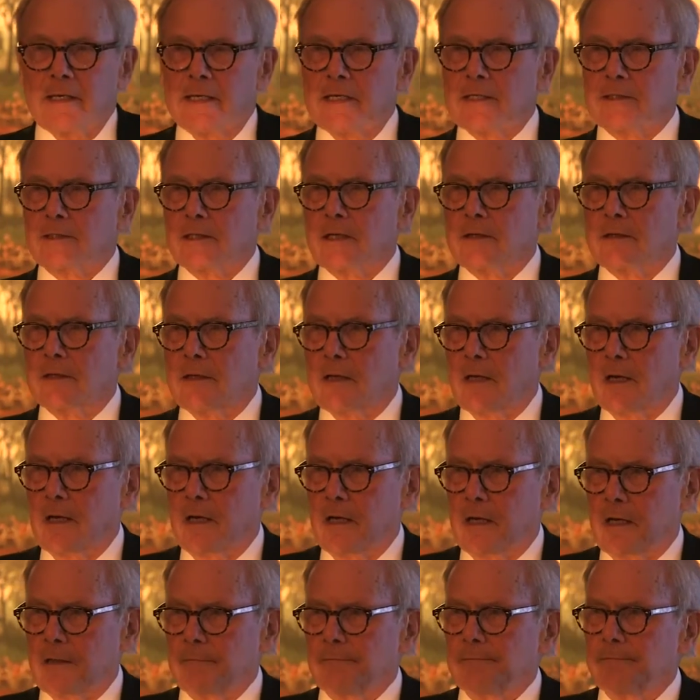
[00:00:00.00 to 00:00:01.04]
He said,
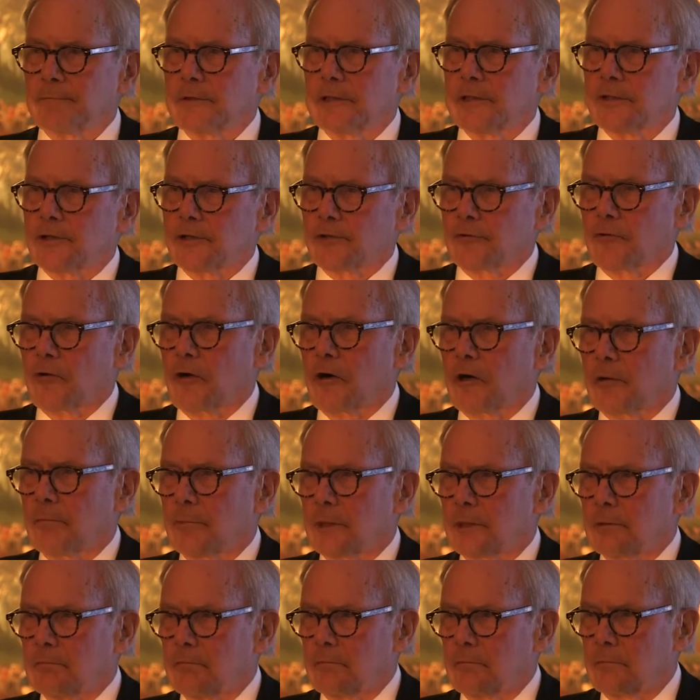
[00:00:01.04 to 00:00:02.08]
yeah, he's strong,
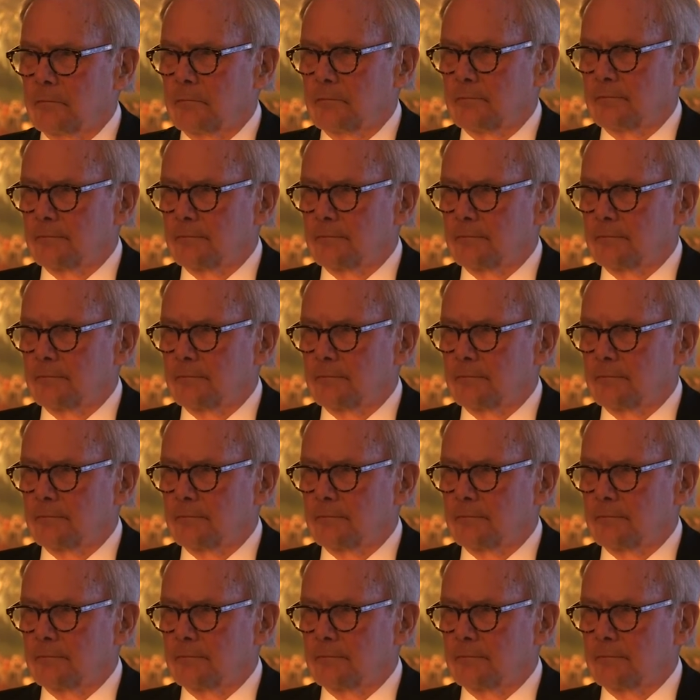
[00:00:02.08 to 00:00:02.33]
but